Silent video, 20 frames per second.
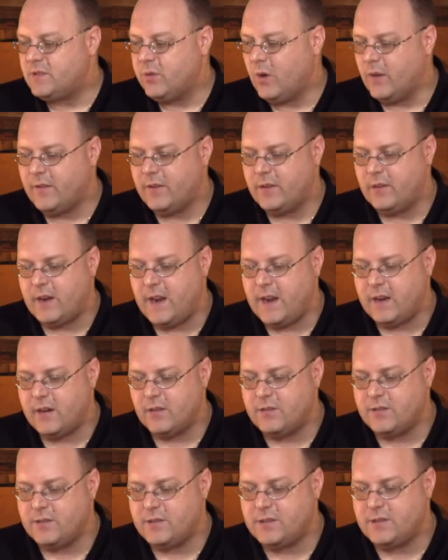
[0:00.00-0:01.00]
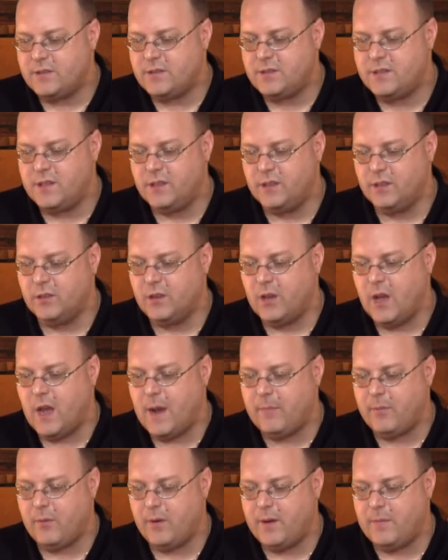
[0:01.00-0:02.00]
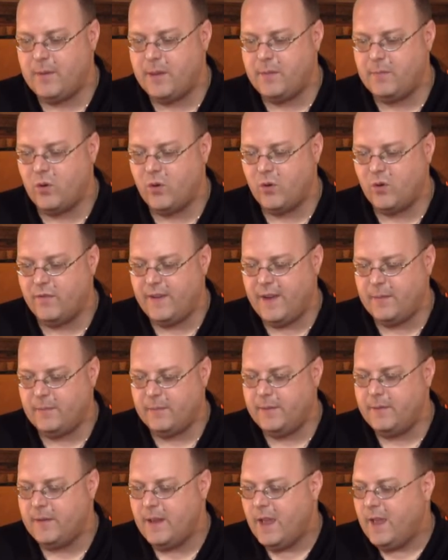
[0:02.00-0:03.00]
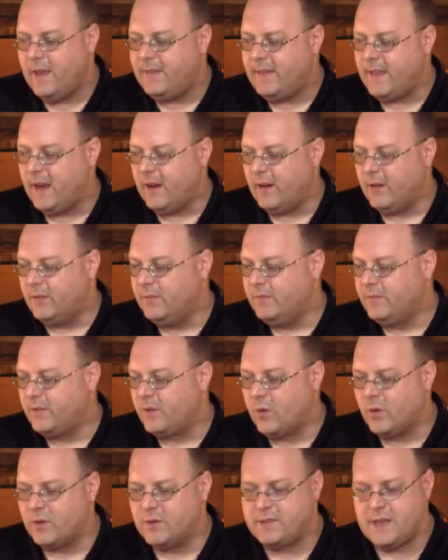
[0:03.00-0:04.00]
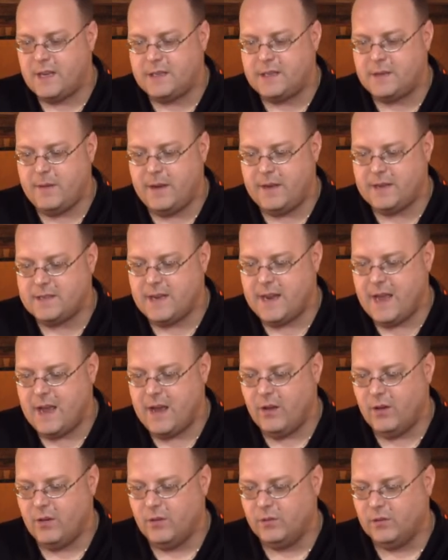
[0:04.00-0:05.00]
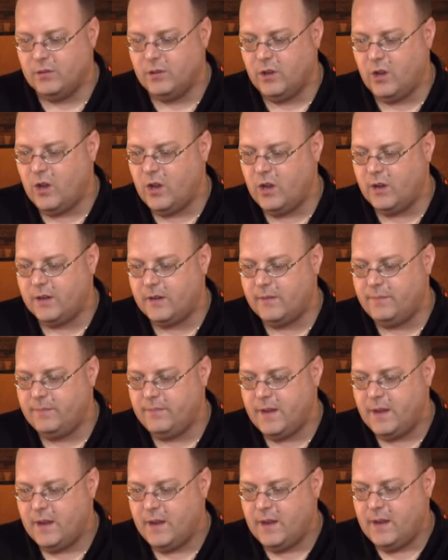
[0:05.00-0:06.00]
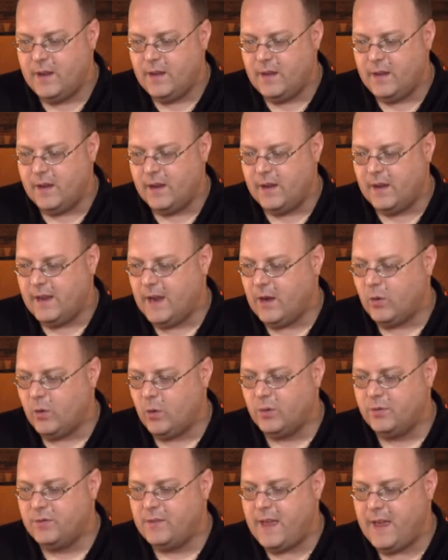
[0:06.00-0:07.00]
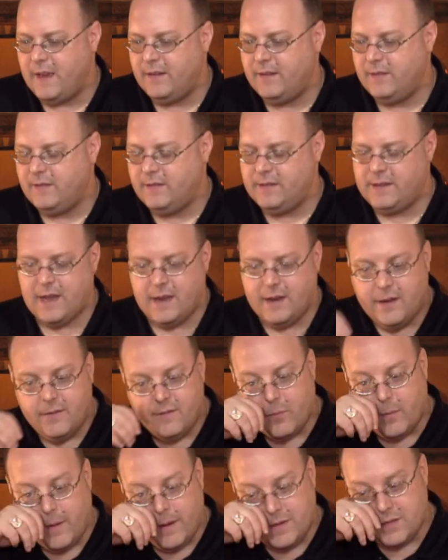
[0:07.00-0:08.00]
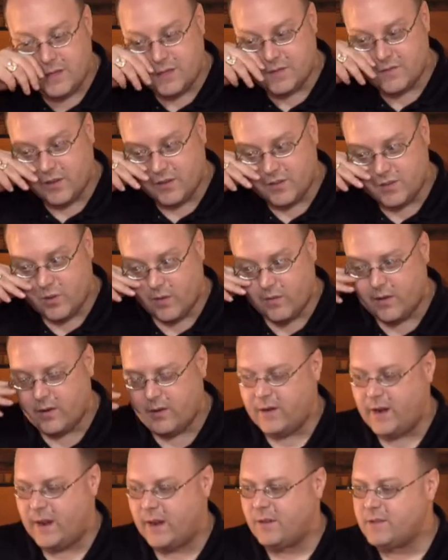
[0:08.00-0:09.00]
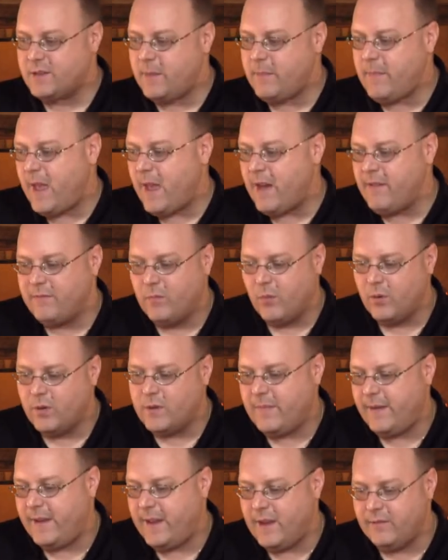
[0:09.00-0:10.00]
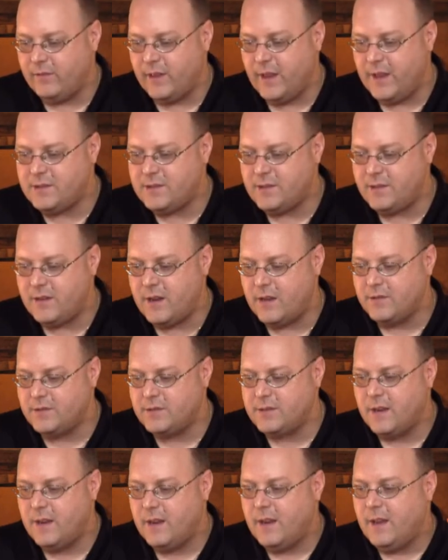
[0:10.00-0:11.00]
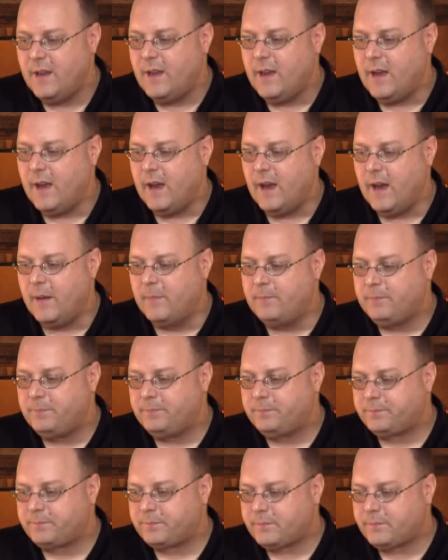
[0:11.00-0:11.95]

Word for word: 1,200 acres, still operated by the Bogle family. Now, of course, that depends on how long, uh, how old that, that information is as far as 1,200 acres. They may have more, they may have less, who knows. Um,